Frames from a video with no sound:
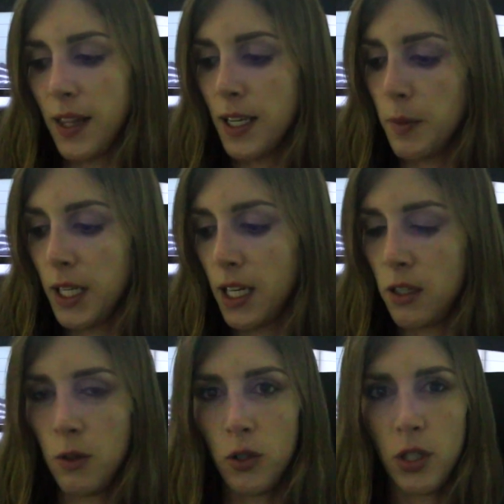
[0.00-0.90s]
I think I'm gonna get
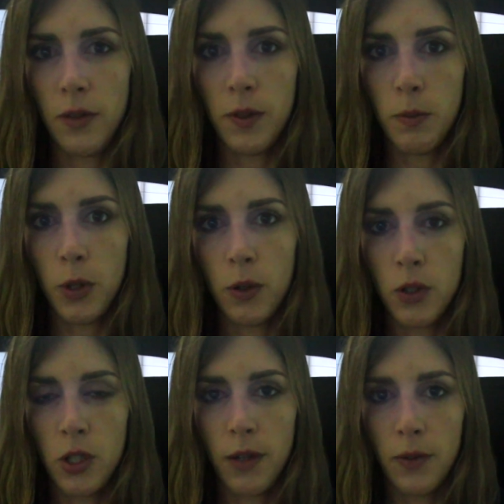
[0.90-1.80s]
a new shift boot
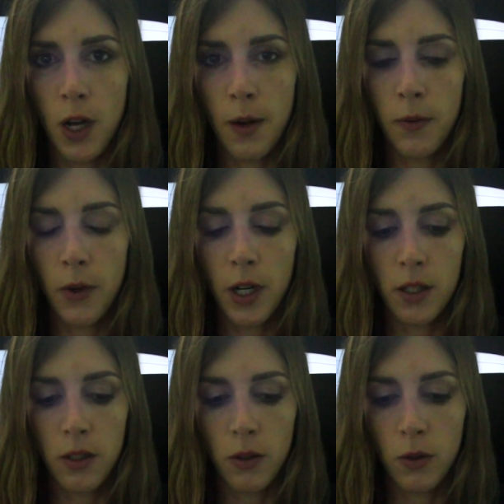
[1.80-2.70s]
and shift knob for
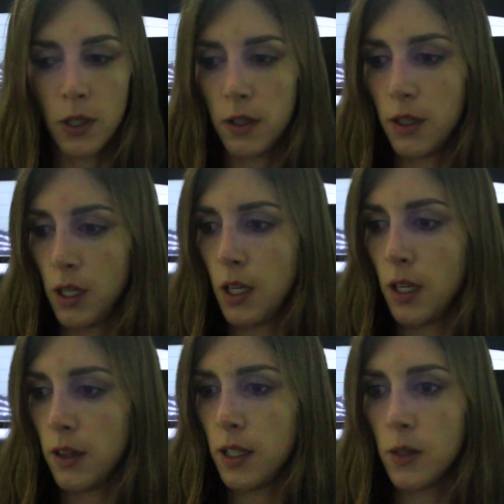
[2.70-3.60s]
it too, because
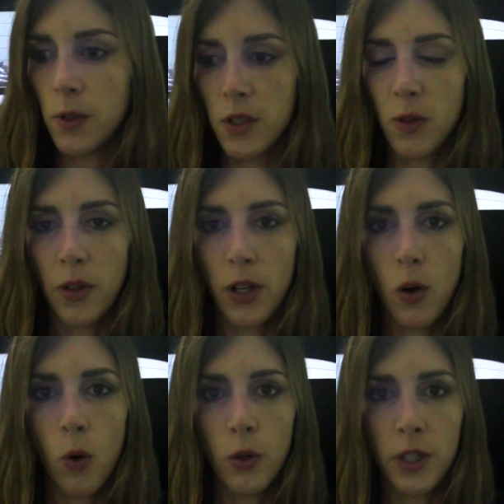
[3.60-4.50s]
these ones are really
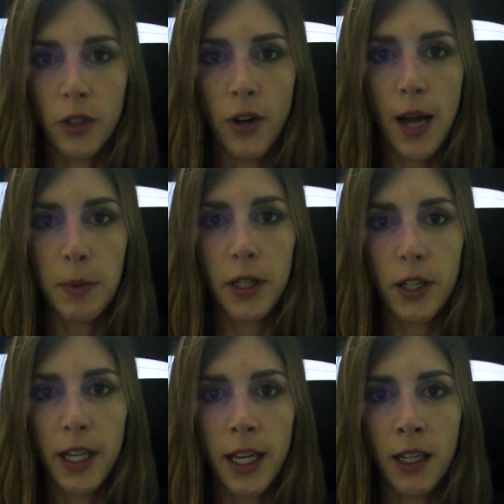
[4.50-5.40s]
old and crappy
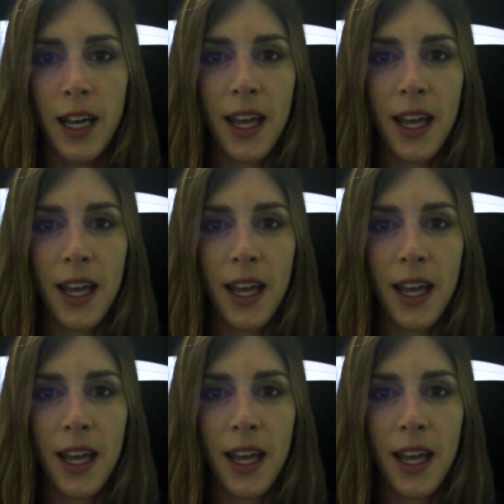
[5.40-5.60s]
looking.